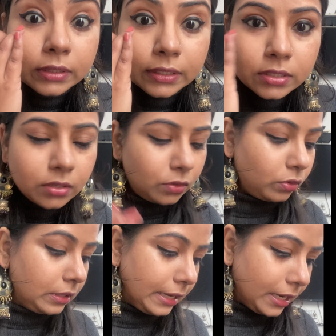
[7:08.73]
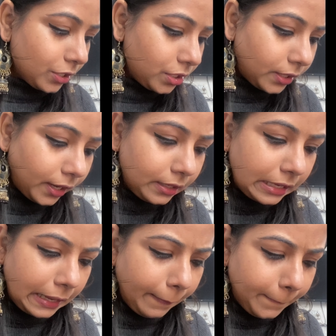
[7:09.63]
this lower lash line
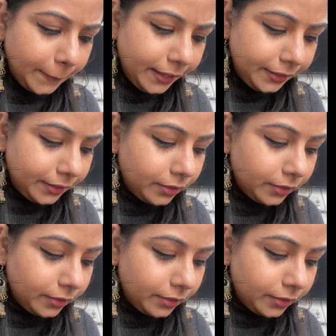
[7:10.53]
a bit